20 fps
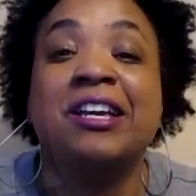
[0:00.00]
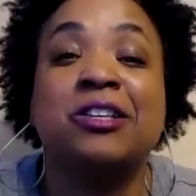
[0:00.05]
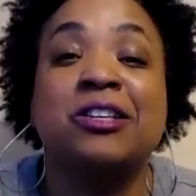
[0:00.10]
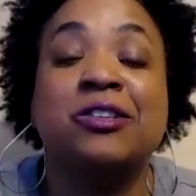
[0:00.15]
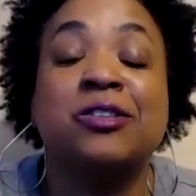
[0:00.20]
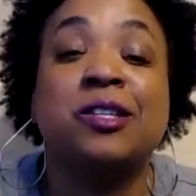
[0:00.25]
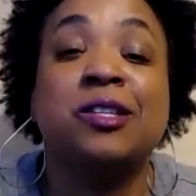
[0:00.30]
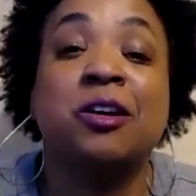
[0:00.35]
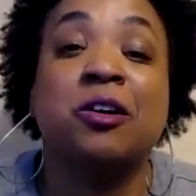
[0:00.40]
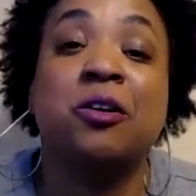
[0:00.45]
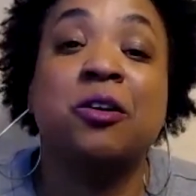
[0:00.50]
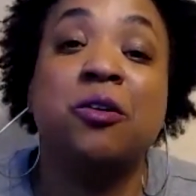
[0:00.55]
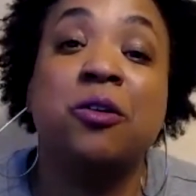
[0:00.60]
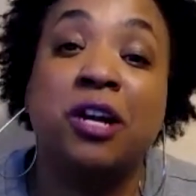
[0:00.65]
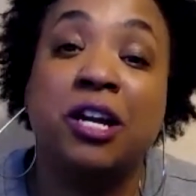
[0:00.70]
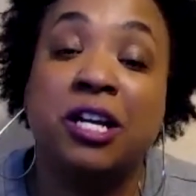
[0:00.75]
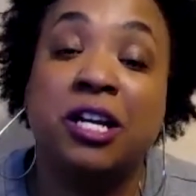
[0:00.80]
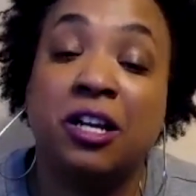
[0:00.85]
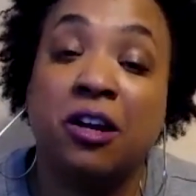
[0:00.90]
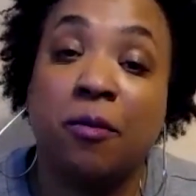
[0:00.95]
So
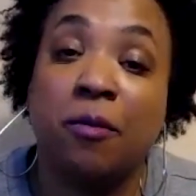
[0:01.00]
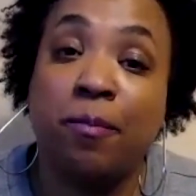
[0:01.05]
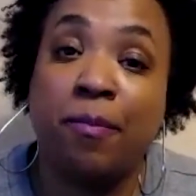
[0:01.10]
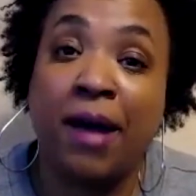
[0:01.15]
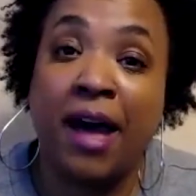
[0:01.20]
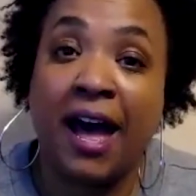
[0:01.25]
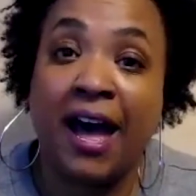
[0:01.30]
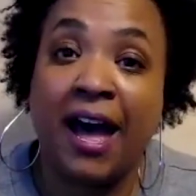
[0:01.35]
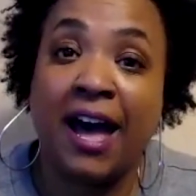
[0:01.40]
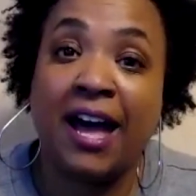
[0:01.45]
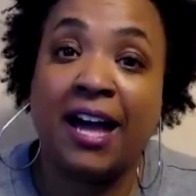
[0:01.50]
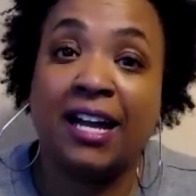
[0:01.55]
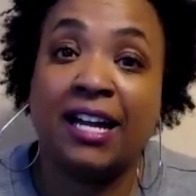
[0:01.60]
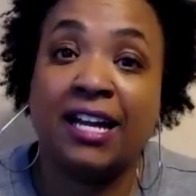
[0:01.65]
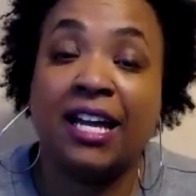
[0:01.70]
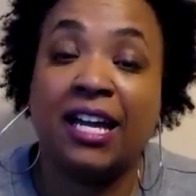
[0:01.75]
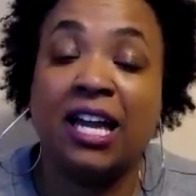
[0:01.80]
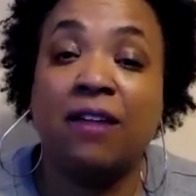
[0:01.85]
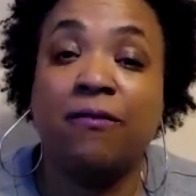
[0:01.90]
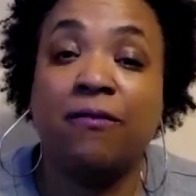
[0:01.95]
you're back.
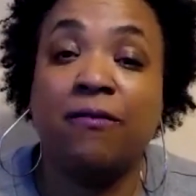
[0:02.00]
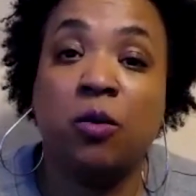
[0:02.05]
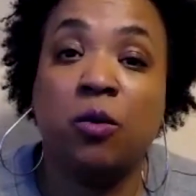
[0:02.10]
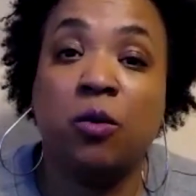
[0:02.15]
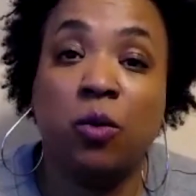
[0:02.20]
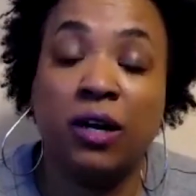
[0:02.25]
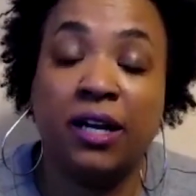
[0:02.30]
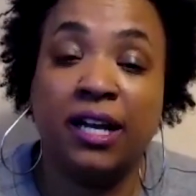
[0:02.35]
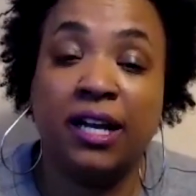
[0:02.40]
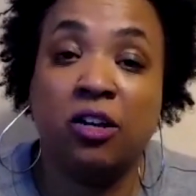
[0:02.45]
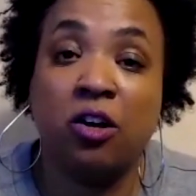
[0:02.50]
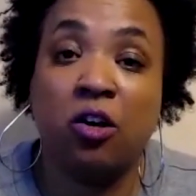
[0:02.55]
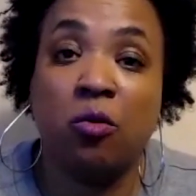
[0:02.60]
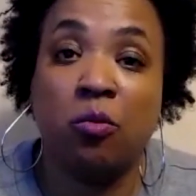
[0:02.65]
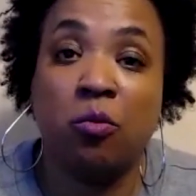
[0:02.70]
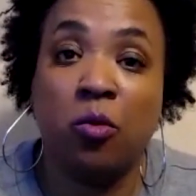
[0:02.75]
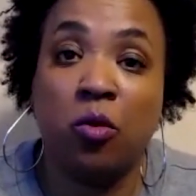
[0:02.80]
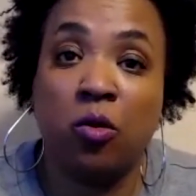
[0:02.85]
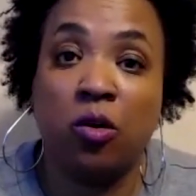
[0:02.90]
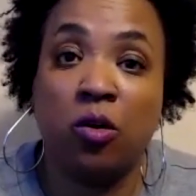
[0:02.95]
If you want to know
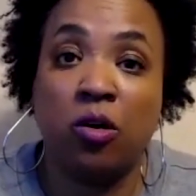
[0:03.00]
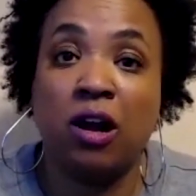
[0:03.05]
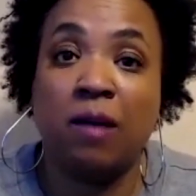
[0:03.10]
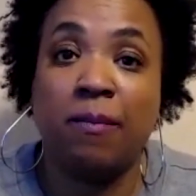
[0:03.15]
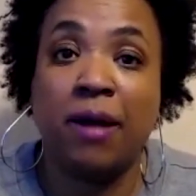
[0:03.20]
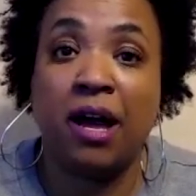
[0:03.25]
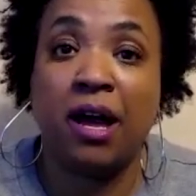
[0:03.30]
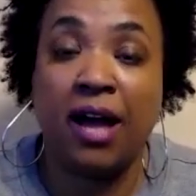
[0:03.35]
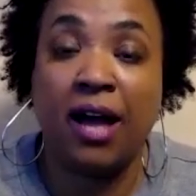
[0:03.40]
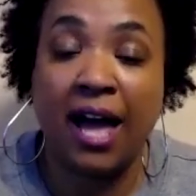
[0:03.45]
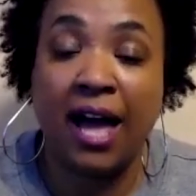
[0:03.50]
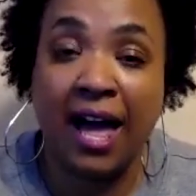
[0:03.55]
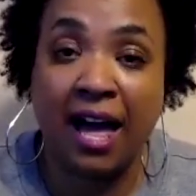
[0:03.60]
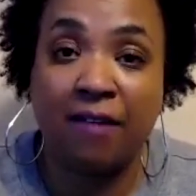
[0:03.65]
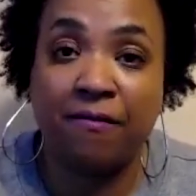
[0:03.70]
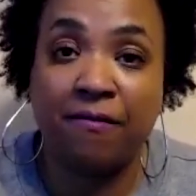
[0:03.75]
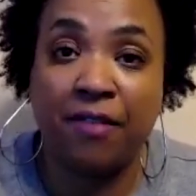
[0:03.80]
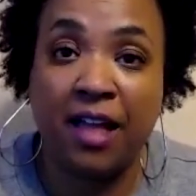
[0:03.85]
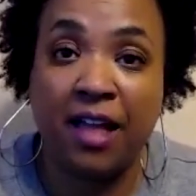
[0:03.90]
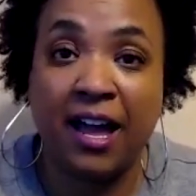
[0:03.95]
more about
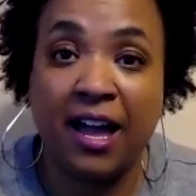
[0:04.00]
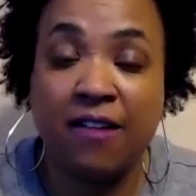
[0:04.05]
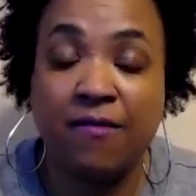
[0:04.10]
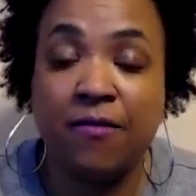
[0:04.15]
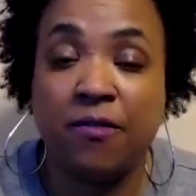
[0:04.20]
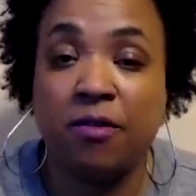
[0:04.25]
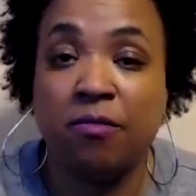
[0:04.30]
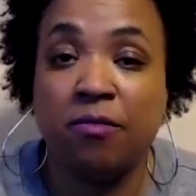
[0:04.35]
Half-Life,